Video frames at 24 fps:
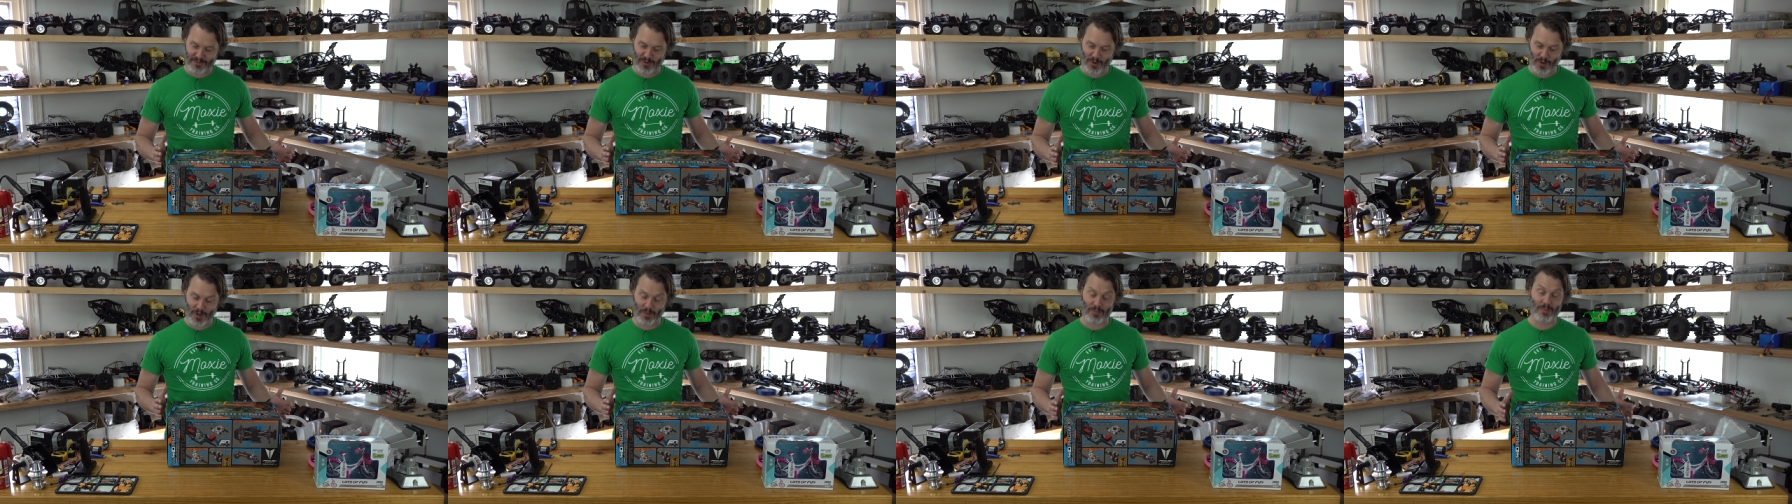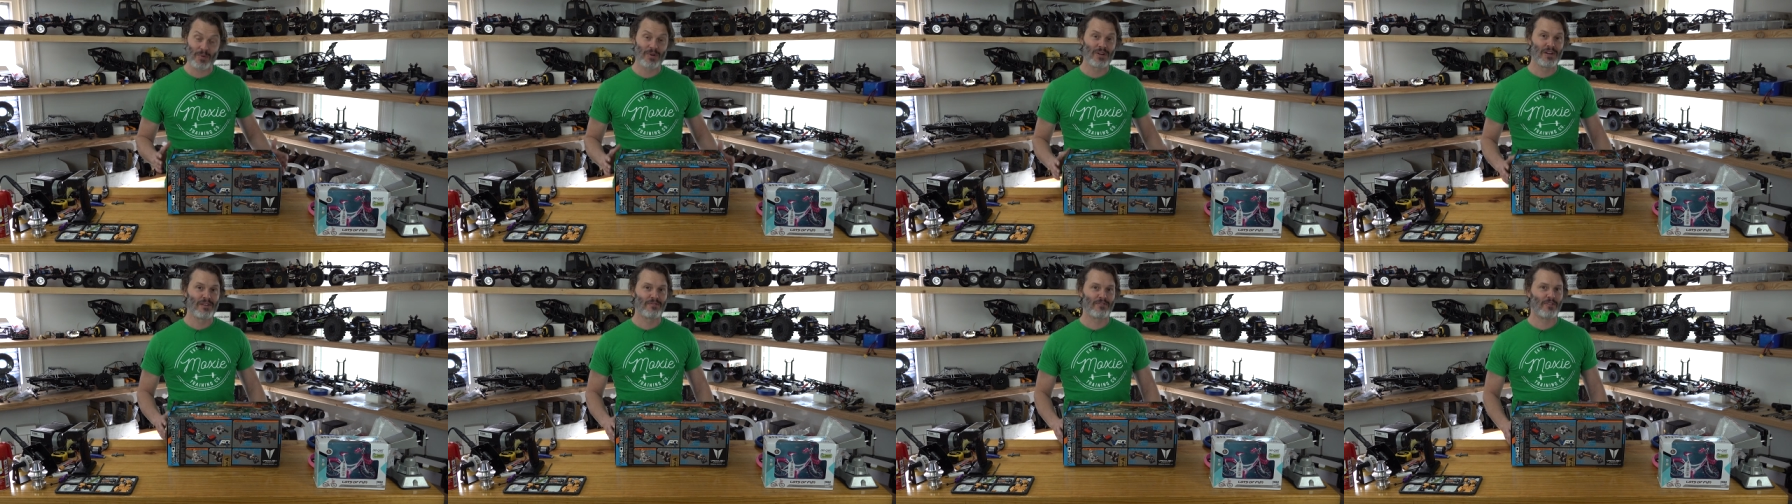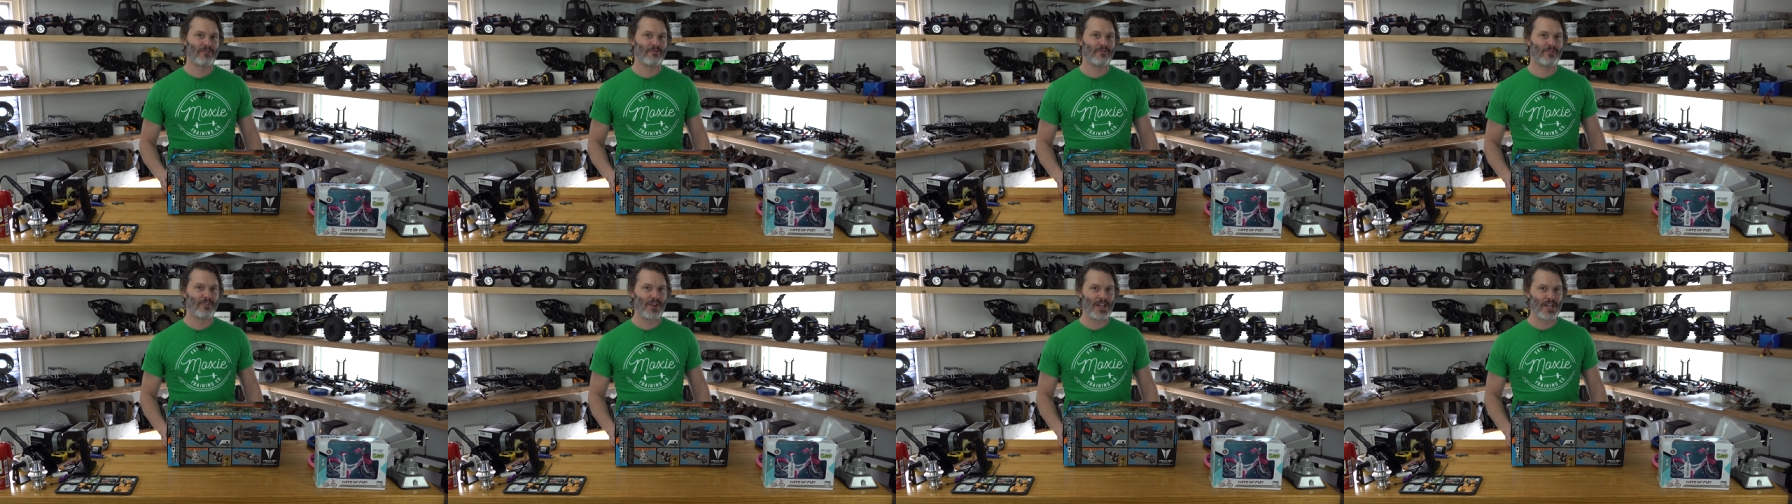form
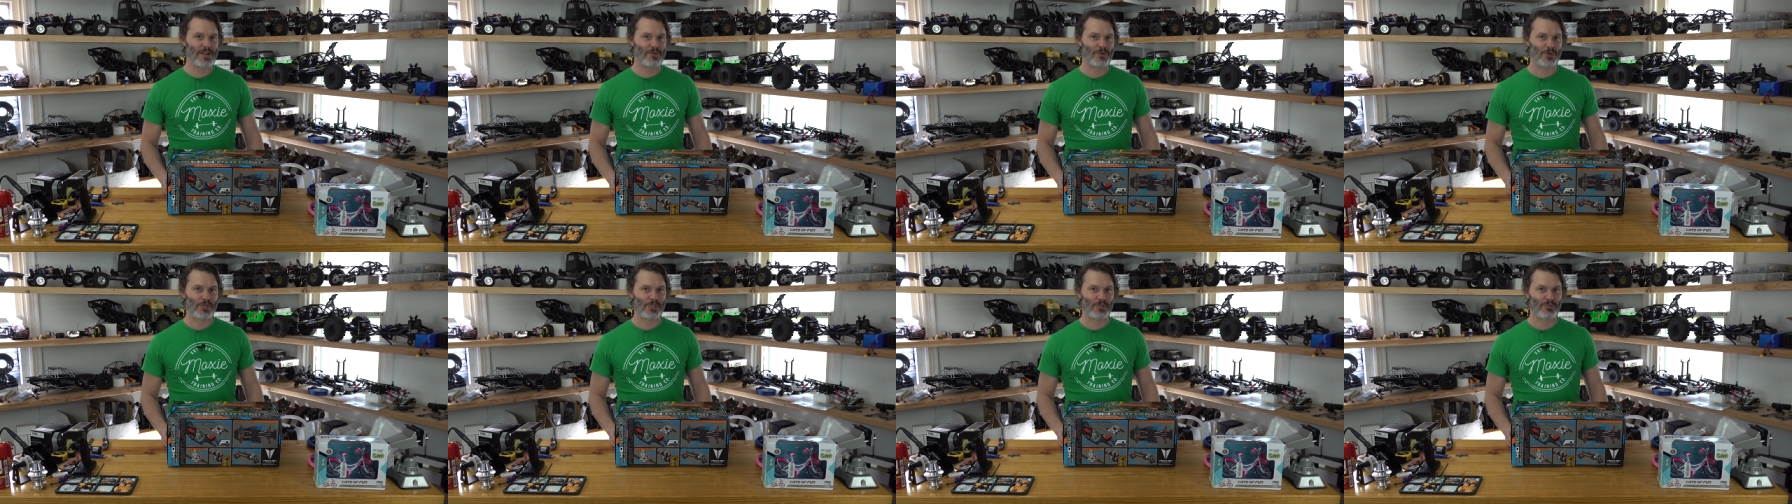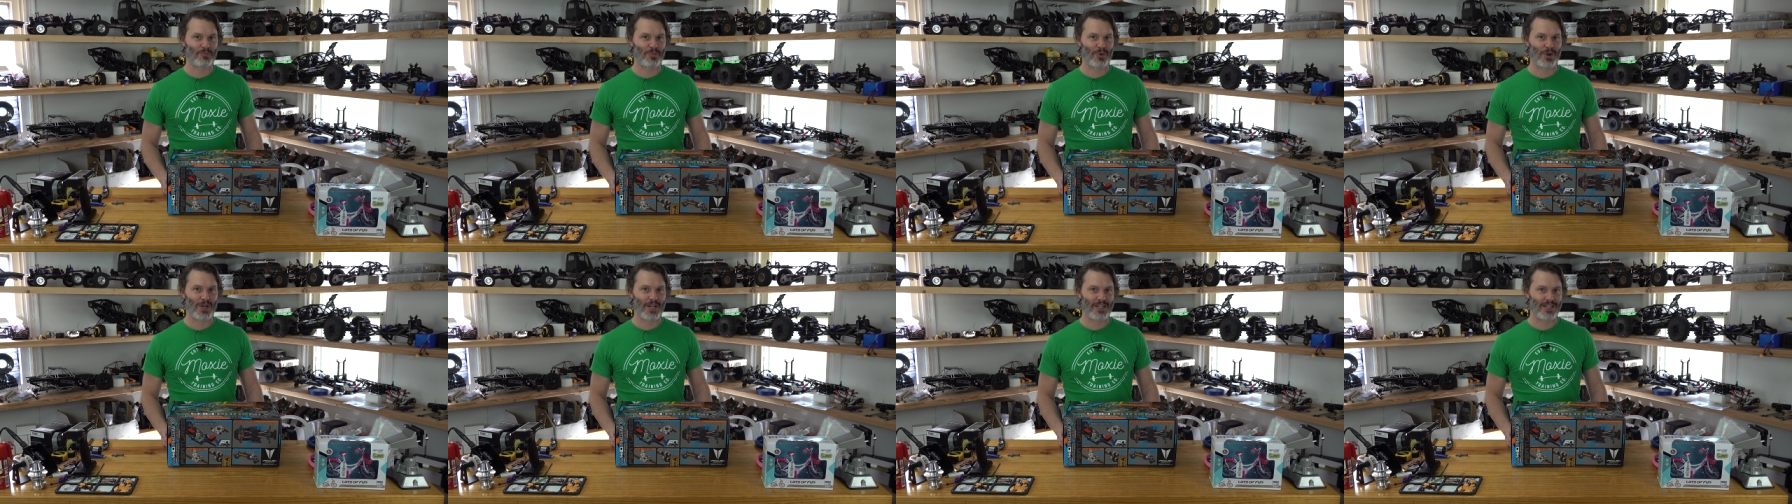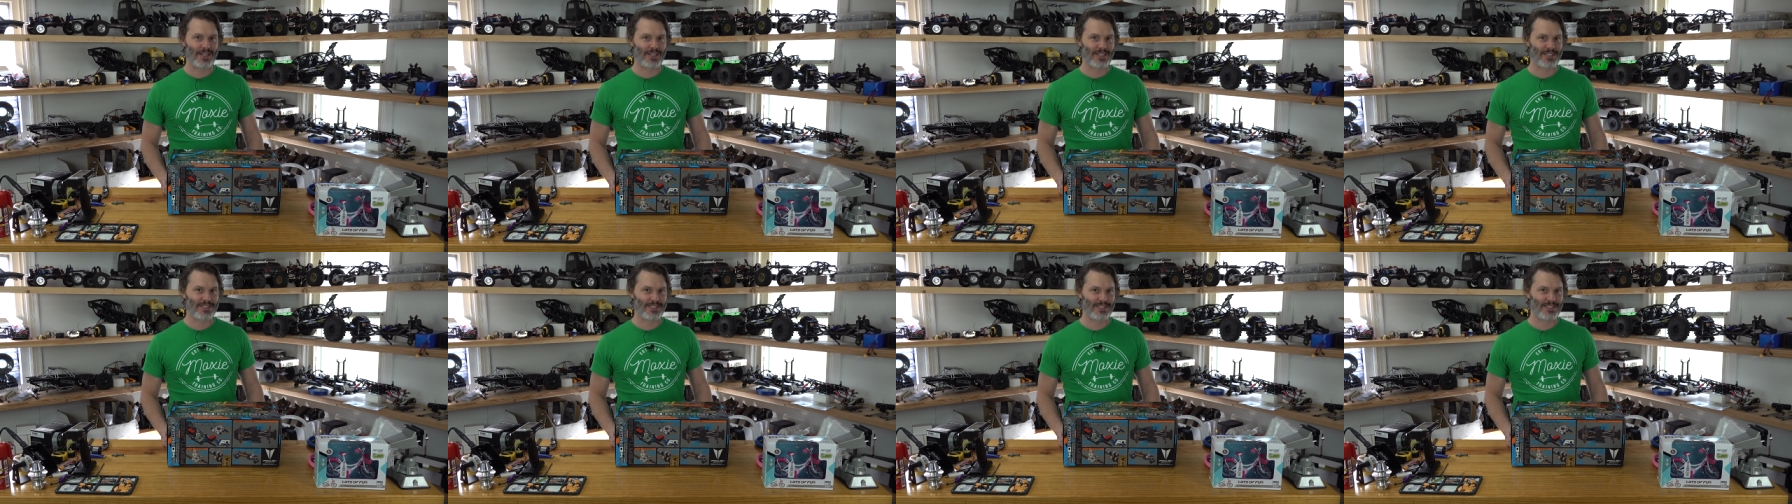from Vanquish
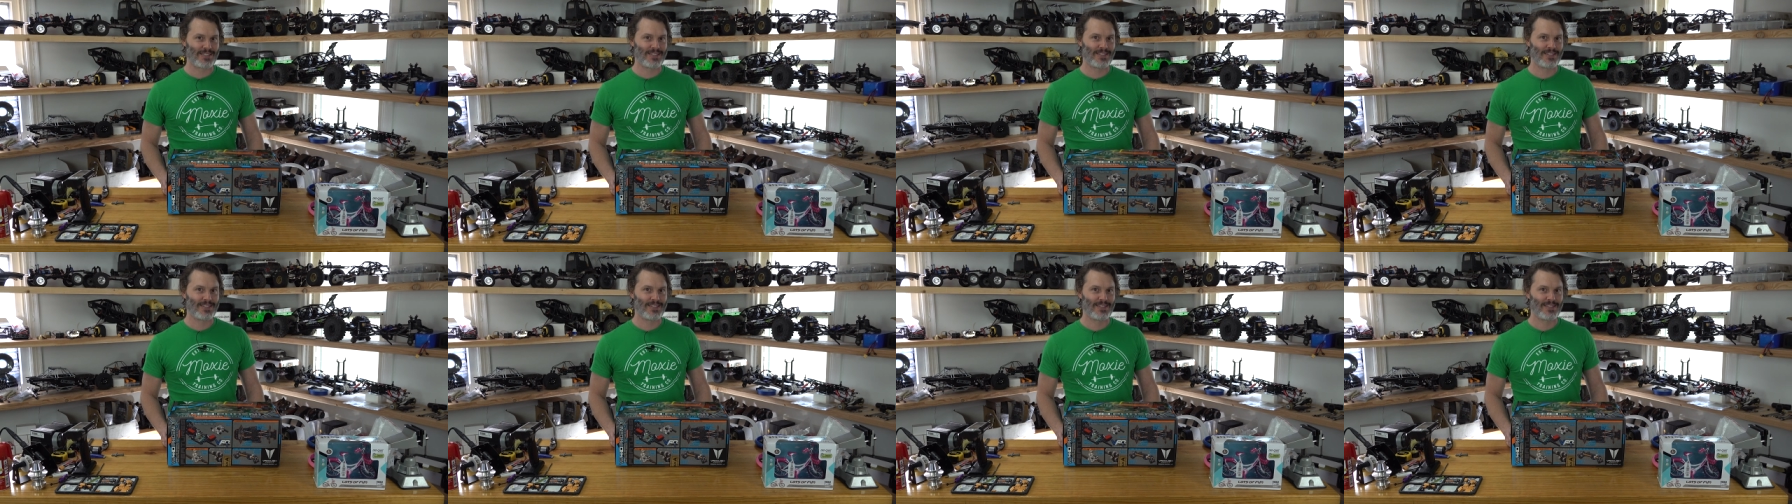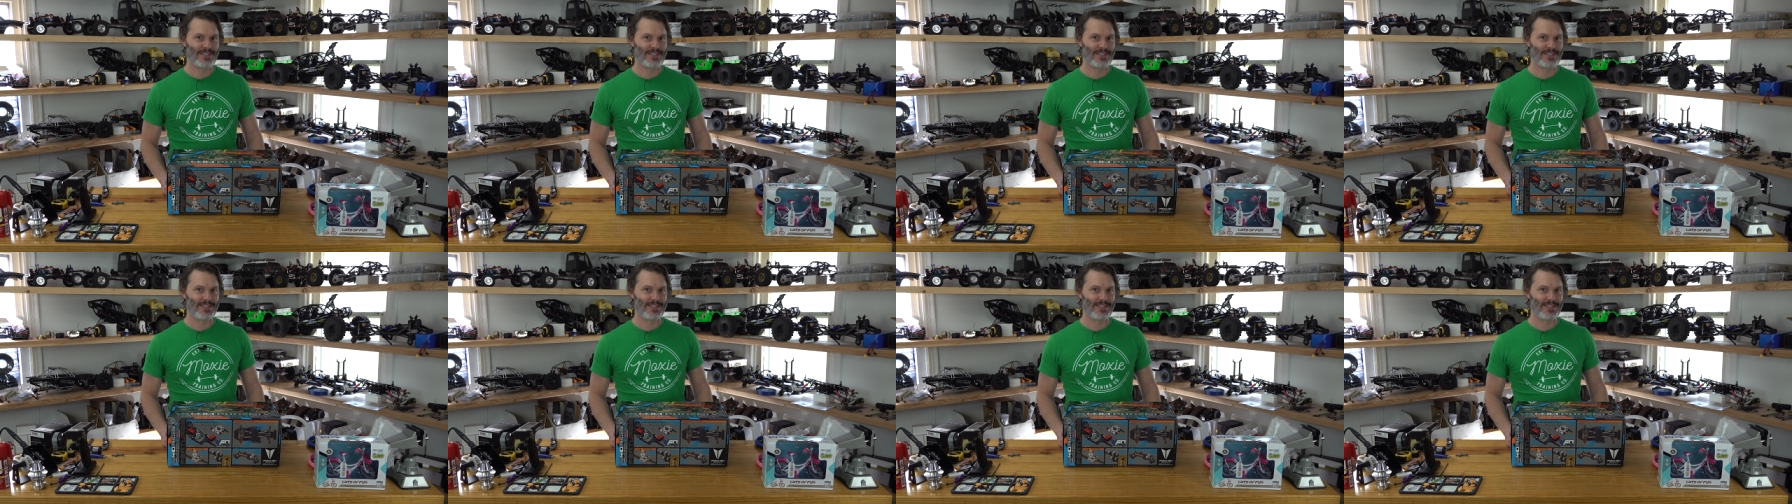Products.